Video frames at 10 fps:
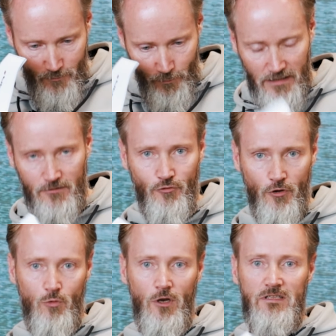built to
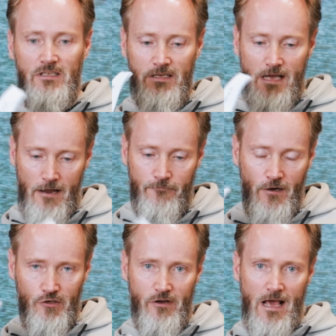the quality and
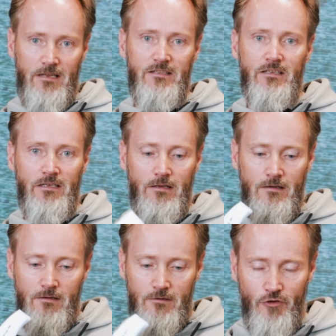functionality
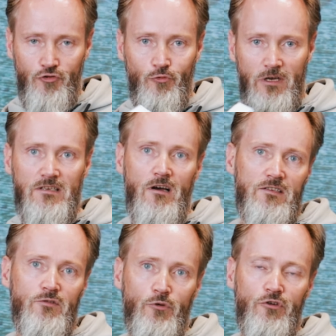the U.S.
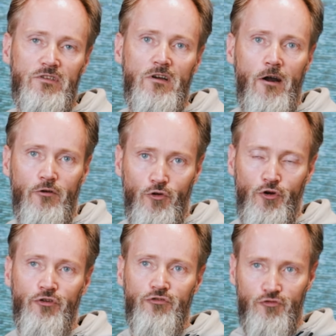customers are
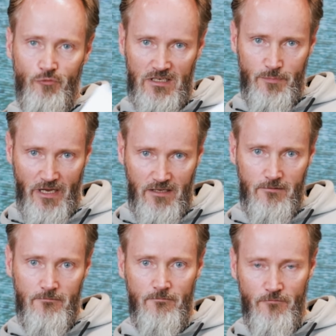learned to
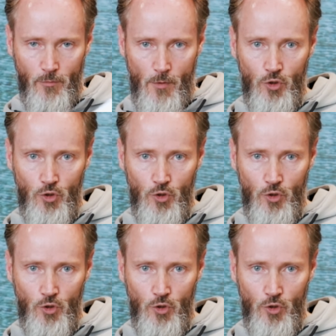expect from a